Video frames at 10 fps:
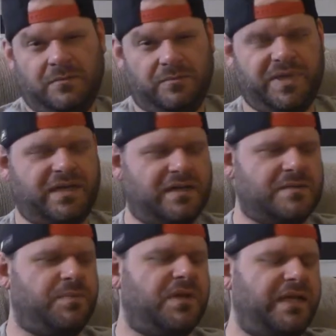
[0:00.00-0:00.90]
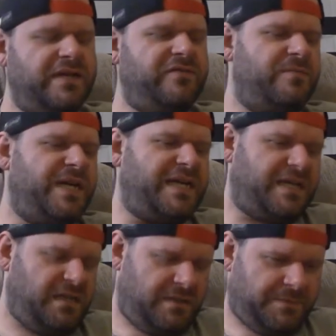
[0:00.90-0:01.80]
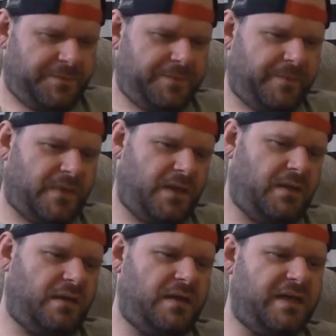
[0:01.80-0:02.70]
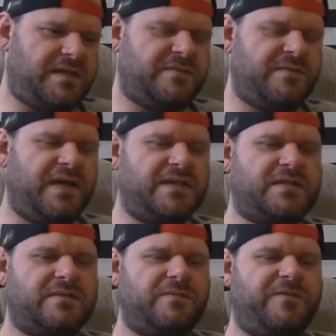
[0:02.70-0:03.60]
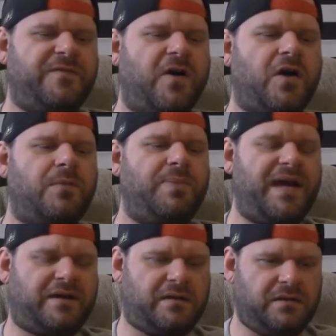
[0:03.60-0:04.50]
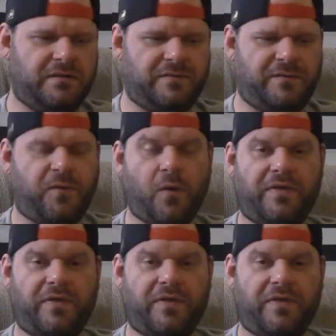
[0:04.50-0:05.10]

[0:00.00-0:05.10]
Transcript: Because believe me, it's it's far better for